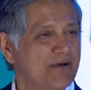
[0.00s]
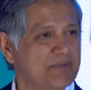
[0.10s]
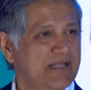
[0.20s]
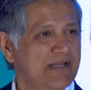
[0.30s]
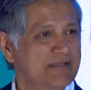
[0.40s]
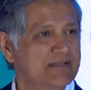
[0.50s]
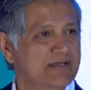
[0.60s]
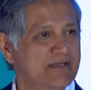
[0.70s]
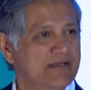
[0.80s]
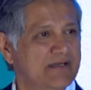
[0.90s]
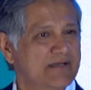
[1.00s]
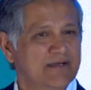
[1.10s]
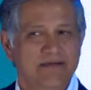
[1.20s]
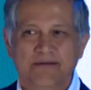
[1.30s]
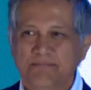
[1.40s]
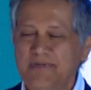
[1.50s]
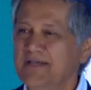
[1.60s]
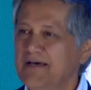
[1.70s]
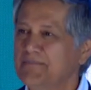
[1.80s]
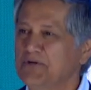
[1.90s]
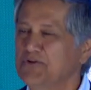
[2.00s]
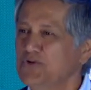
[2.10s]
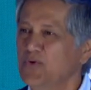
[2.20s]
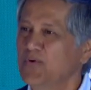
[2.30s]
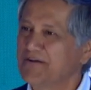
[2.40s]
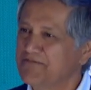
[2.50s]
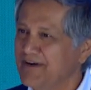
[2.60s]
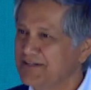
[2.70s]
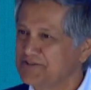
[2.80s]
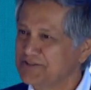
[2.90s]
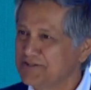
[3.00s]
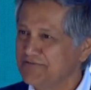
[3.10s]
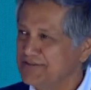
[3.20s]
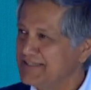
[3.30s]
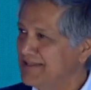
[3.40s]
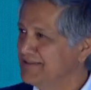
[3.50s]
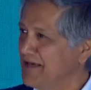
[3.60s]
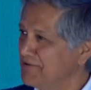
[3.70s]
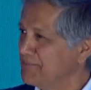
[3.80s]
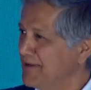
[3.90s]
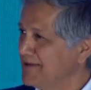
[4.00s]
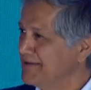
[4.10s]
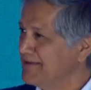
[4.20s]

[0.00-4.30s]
planet. But yeah, but you don't want to find yourself in that deathbed